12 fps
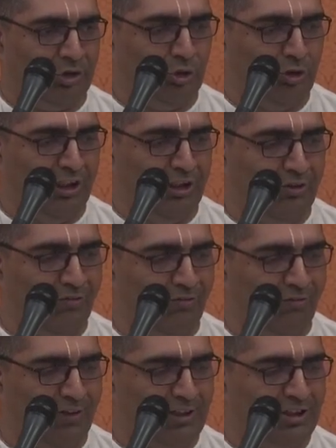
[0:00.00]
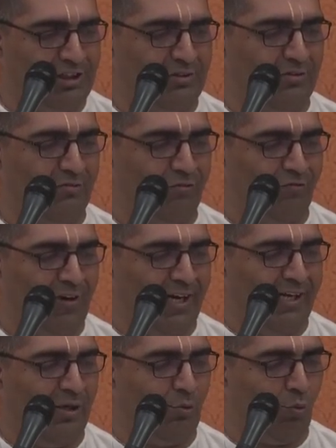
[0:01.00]
you need to first
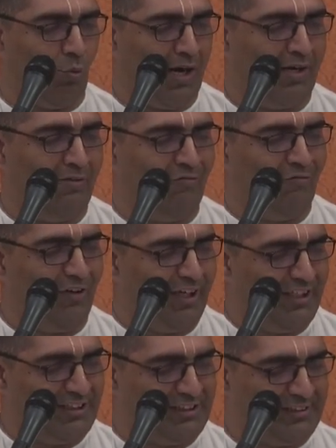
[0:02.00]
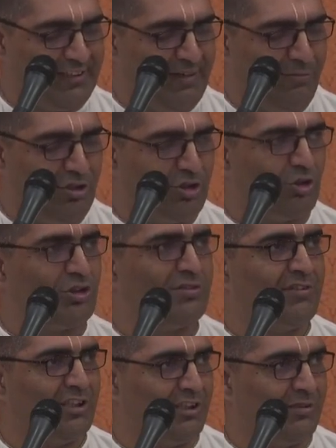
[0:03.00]
find one very stable
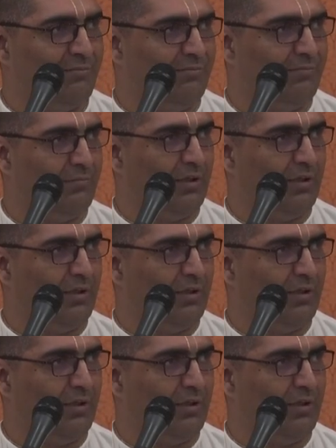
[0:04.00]
source of income.